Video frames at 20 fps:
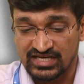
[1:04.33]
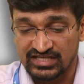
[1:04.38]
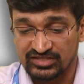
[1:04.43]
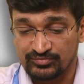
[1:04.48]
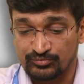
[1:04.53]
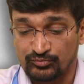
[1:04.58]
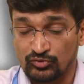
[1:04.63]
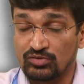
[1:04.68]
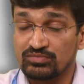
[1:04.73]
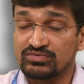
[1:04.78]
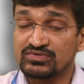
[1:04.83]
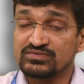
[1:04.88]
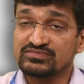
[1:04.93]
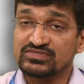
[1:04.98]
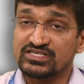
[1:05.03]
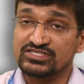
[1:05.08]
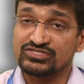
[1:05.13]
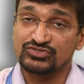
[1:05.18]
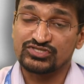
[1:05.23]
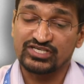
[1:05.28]
and the problems
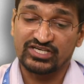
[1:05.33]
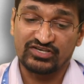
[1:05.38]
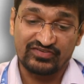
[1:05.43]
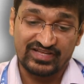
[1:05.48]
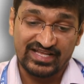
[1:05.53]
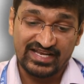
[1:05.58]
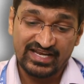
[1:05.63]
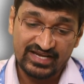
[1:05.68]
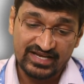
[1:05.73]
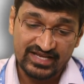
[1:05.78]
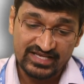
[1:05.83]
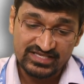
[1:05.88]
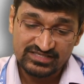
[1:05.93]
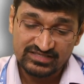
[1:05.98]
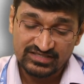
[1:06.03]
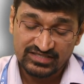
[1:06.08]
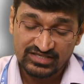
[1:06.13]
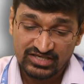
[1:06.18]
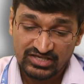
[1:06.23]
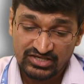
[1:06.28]
associated with NNH,
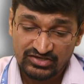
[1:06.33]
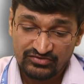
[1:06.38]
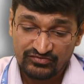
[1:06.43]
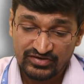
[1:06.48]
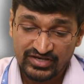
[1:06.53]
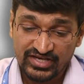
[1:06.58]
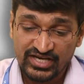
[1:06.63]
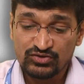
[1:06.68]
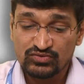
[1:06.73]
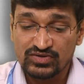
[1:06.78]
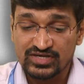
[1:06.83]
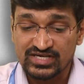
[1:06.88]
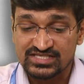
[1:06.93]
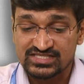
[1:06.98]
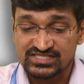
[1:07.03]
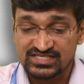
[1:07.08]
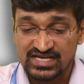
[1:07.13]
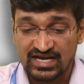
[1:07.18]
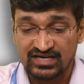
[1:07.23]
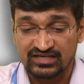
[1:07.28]
we need to
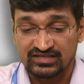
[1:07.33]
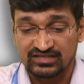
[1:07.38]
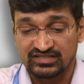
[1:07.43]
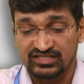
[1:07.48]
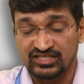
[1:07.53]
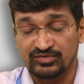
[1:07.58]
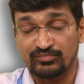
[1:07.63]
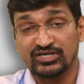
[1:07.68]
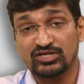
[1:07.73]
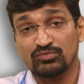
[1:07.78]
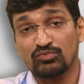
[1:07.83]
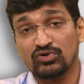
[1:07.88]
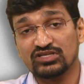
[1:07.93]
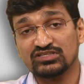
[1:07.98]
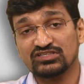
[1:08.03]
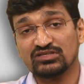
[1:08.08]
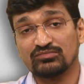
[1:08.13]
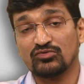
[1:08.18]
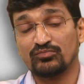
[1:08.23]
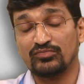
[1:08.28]
understand the
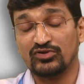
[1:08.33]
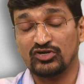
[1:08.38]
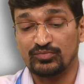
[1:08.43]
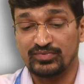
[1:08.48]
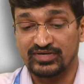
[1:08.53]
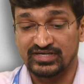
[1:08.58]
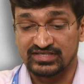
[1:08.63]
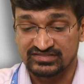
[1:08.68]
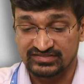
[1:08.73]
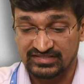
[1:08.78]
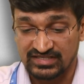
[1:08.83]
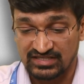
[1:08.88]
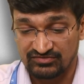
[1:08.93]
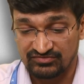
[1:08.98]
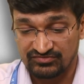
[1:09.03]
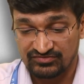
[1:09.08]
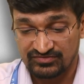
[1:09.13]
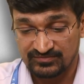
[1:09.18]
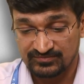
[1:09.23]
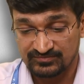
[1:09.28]
metabolism of bilirubin
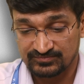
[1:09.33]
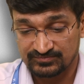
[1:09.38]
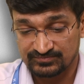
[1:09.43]
itself.